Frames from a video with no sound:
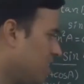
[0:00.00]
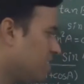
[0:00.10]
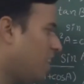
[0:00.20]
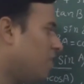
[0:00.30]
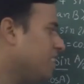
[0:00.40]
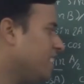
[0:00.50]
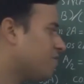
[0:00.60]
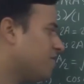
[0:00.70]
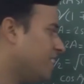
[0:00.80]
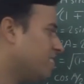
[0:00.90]
Now dear
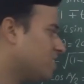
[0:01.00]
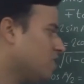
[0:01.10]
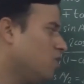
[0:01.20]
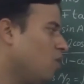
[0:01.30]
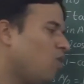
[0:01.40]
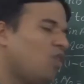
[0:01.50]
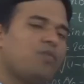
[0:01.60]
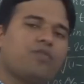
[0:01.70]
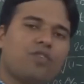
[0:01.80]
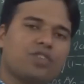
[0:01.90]
students, law
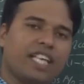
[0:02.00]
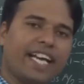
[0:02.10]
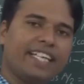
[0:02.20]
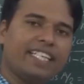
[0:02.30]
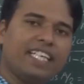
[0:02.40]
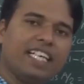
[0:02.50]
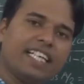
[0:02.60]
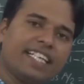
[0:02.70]
of cosine